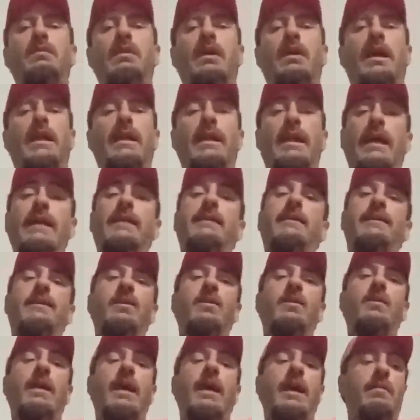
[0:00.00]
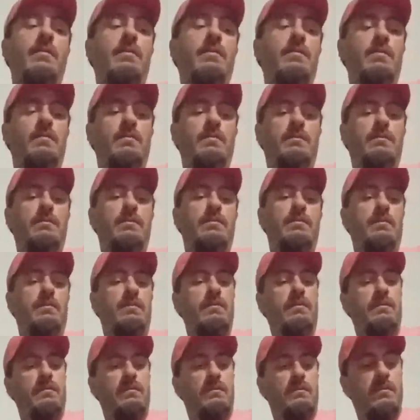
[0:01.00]
I like to do that.
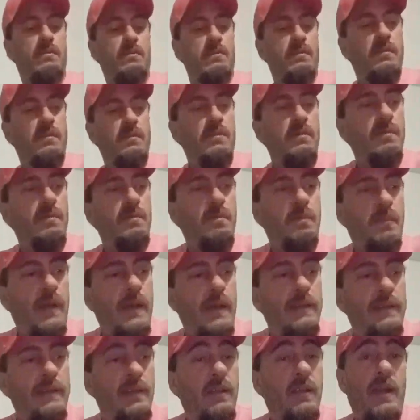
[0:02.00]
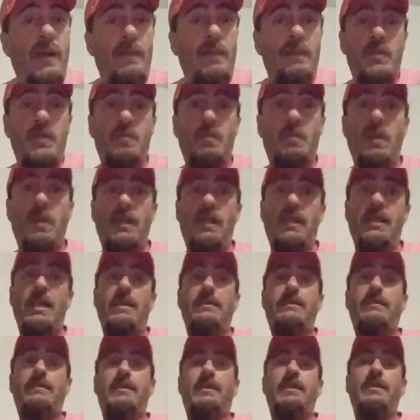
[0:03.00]
But you know how much money
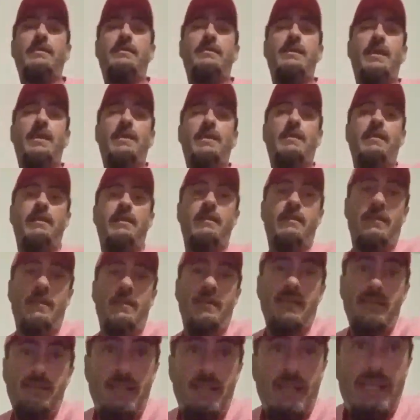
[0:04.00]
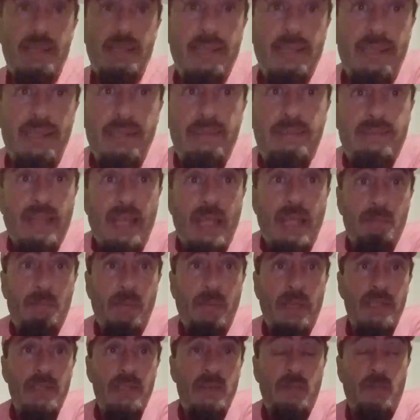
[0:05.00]
that's going to take? They leased that
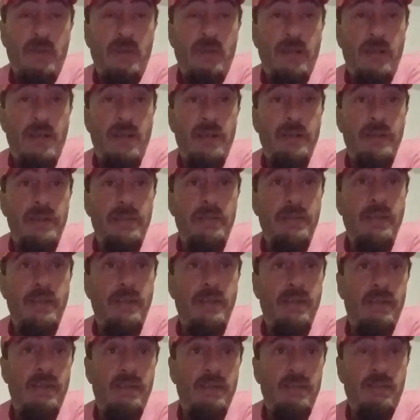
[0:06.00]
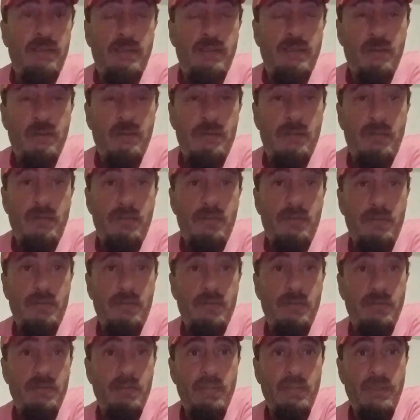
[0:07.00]
place for 100 years.
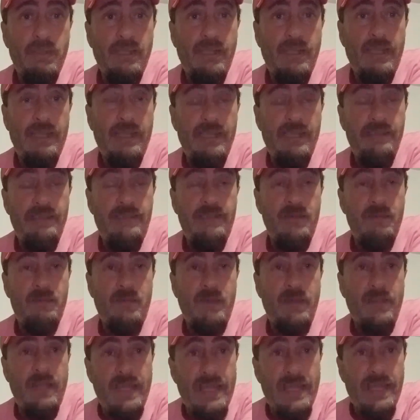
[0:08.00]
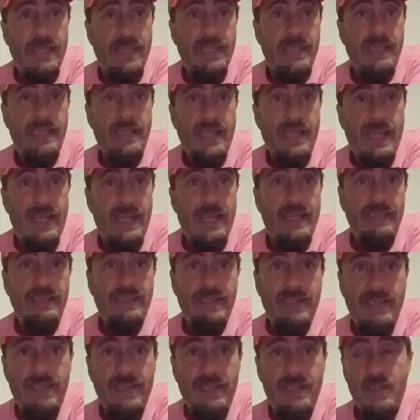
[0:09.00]
They leased it for 99
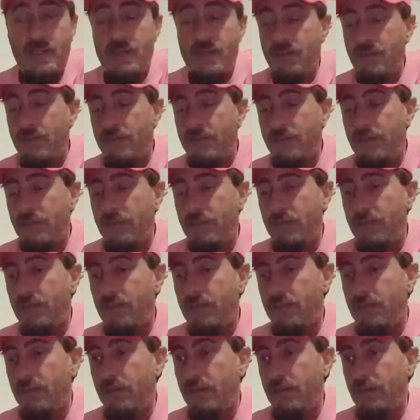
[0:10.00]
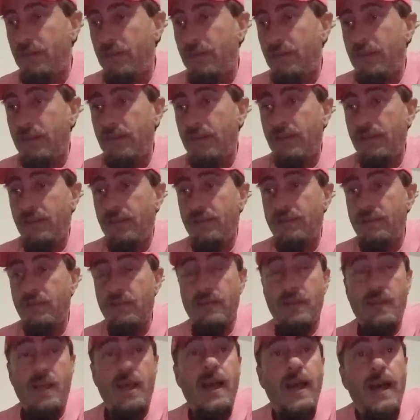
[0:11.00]
years. So
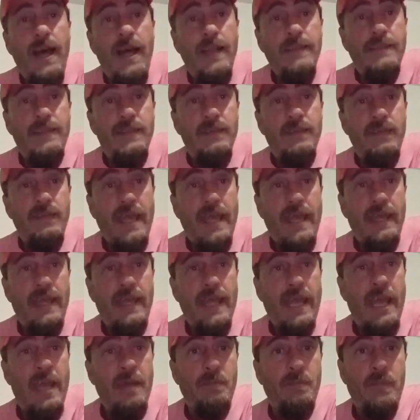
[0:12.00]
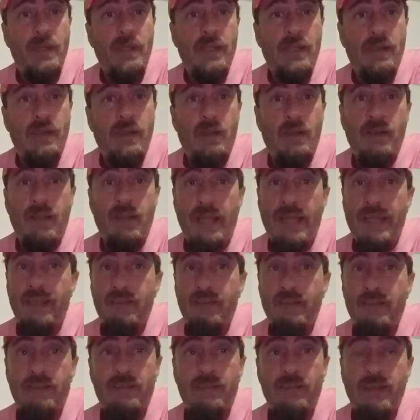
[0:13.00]
the odds of that happening are like
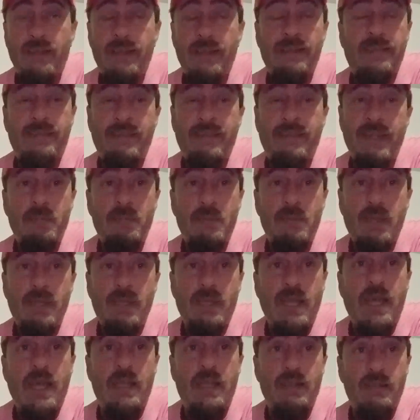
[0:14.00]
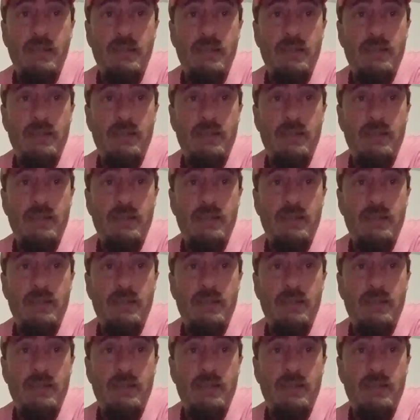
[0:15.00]
slim to none.